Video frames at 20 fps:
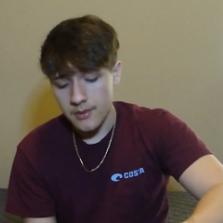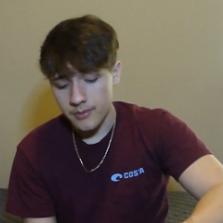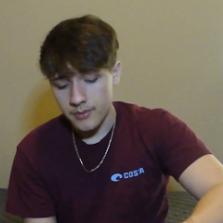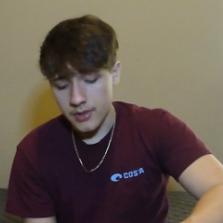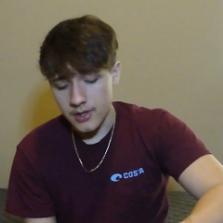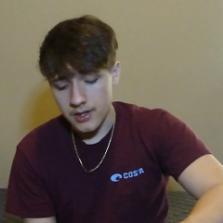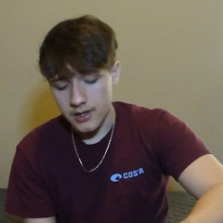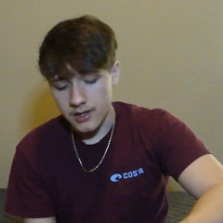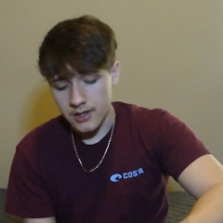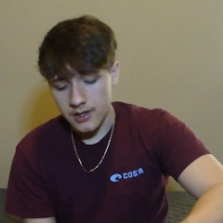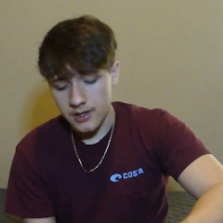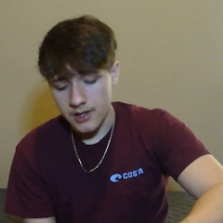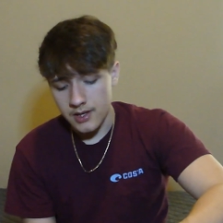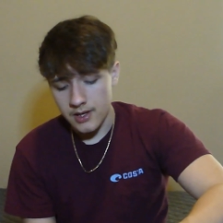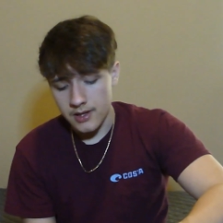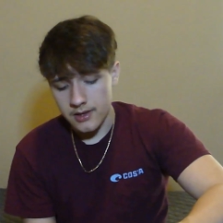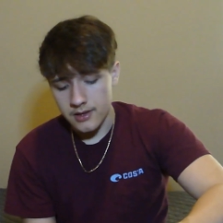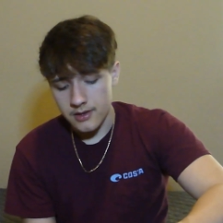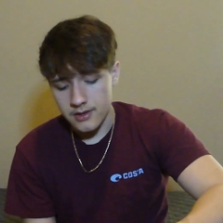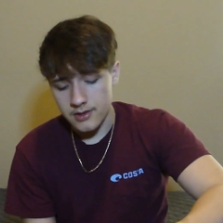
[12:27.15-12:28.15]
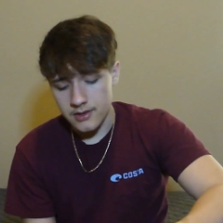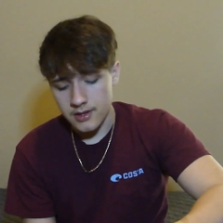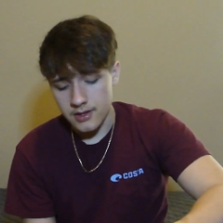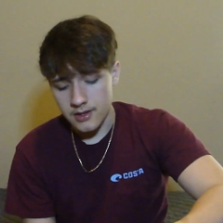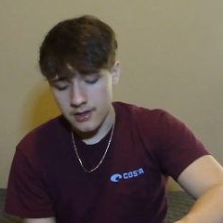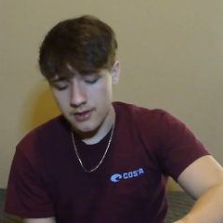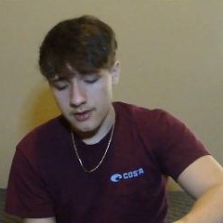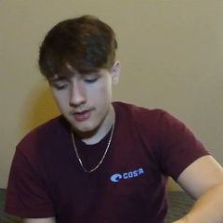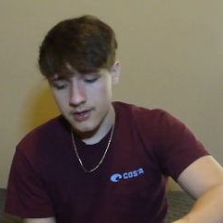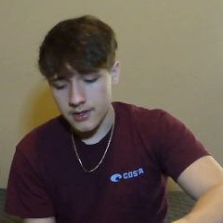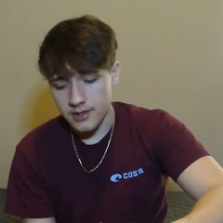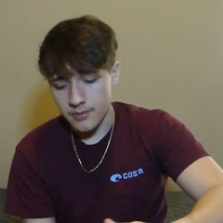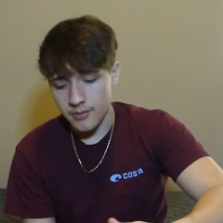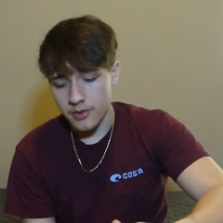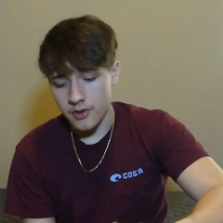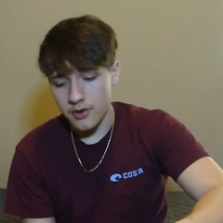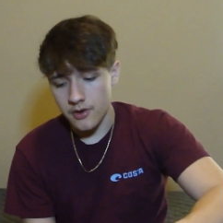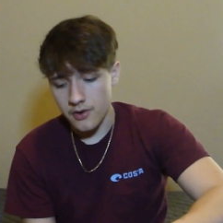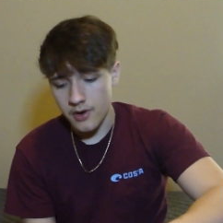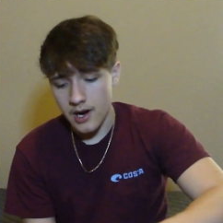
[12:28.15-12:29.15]
But yeah, there is a
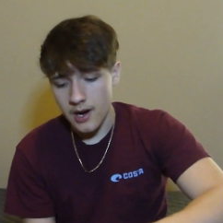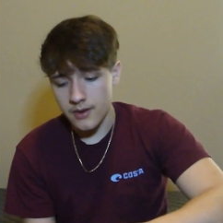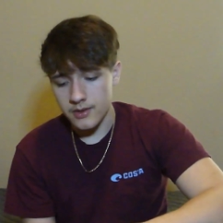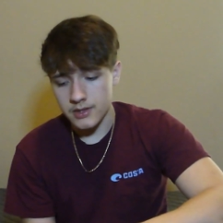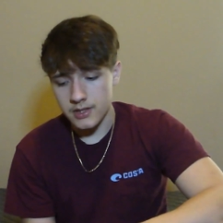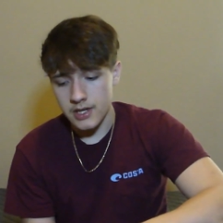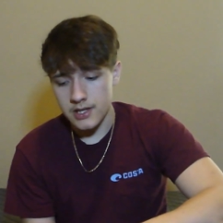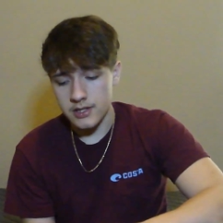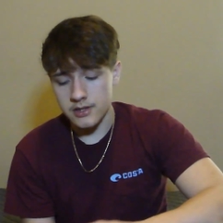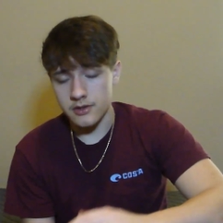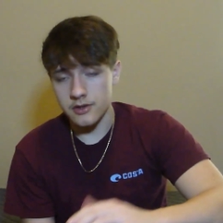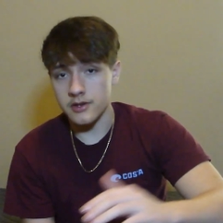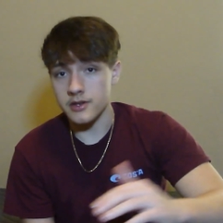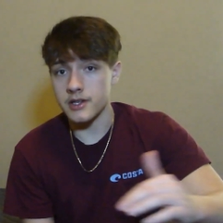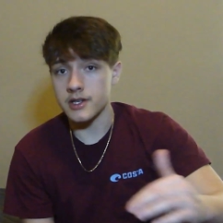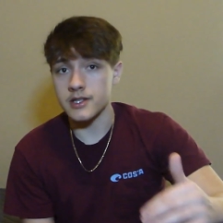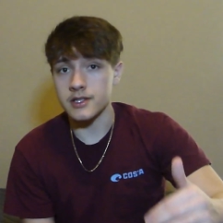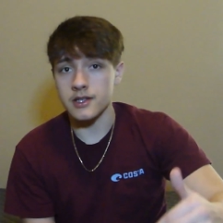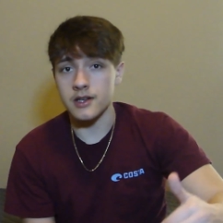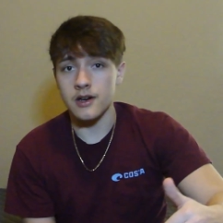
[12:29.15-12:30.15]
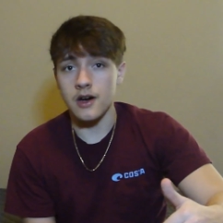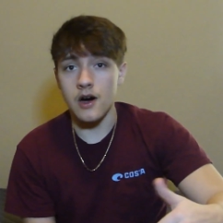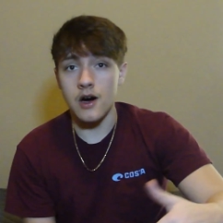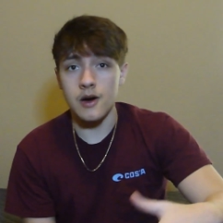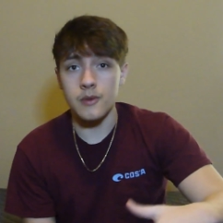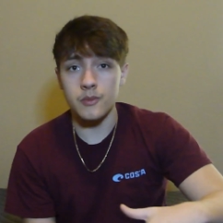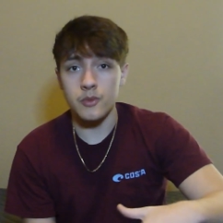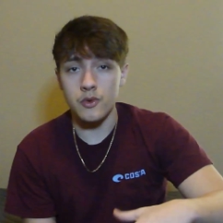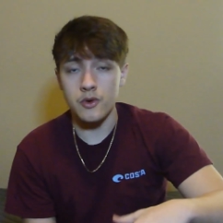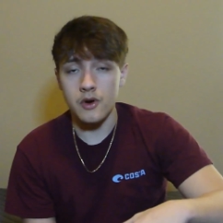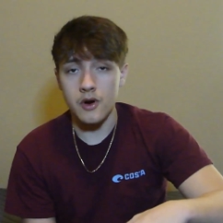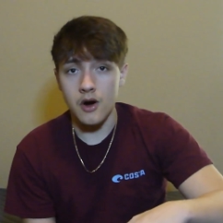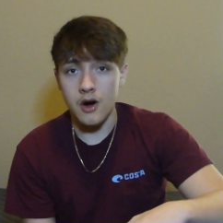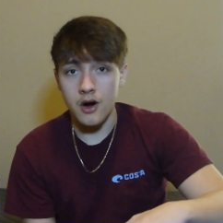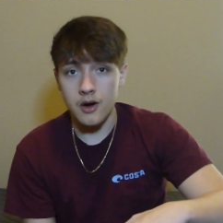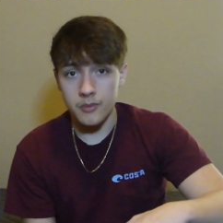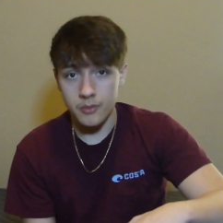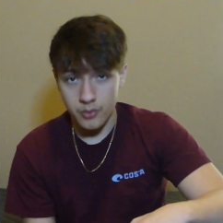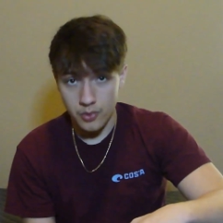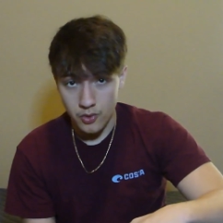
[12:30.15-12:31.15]
program change. There is an
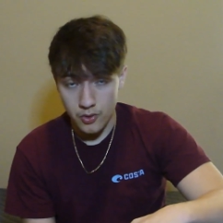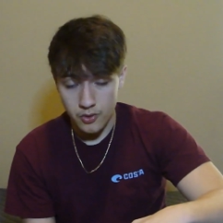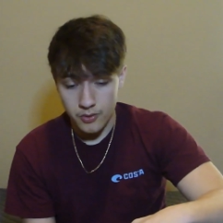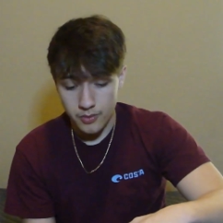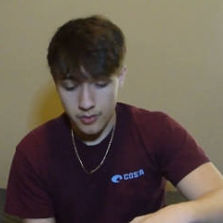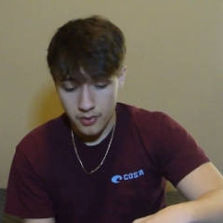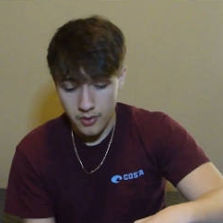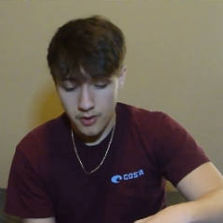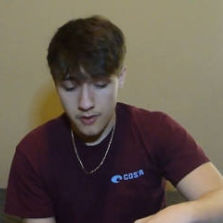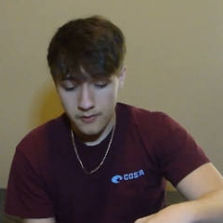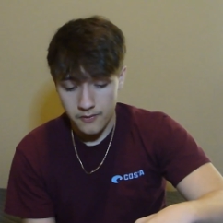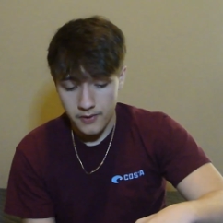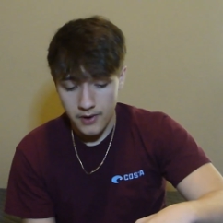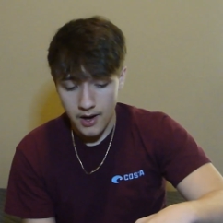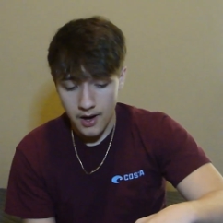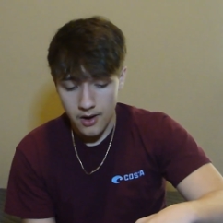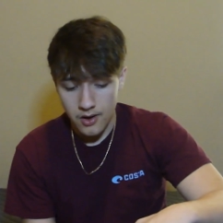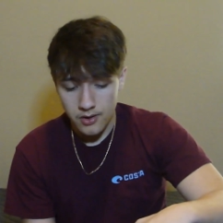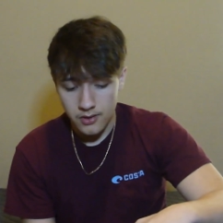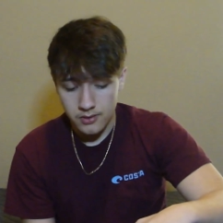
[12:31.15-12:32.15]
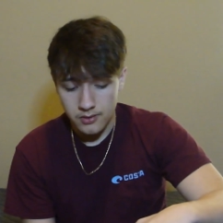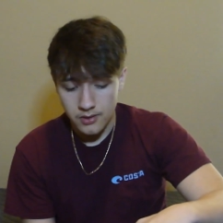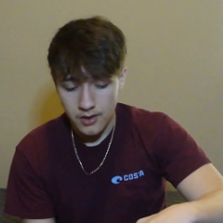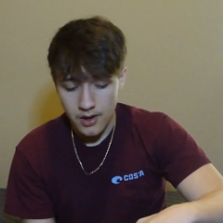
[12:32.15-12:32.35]
onboard profile.